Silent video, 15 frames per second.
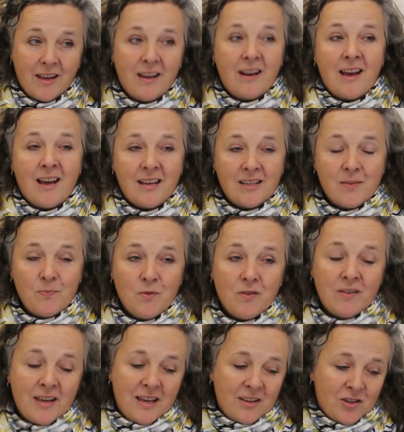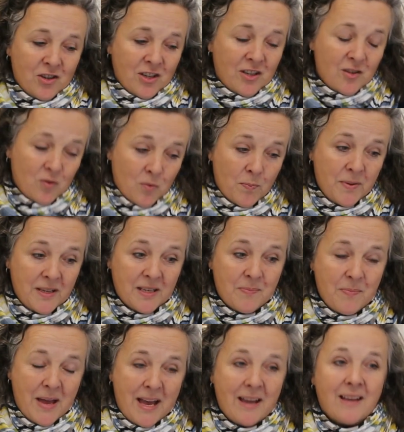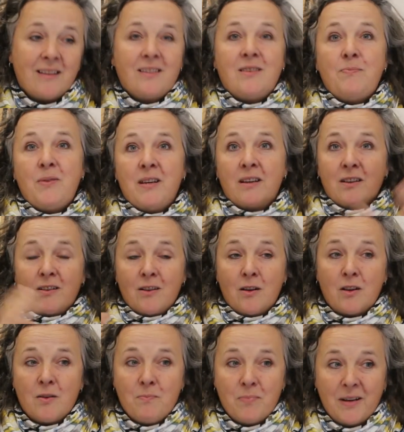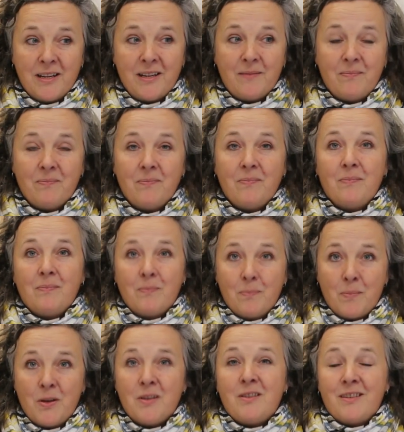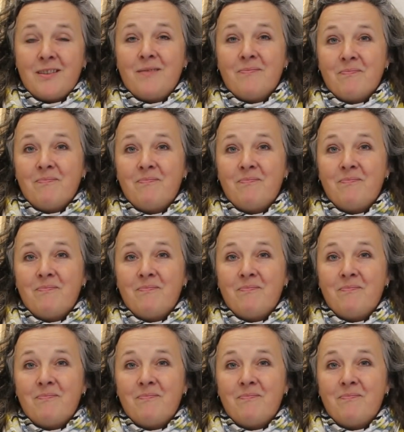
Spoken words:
and I had to put that jigsaw piece back to be a complete person.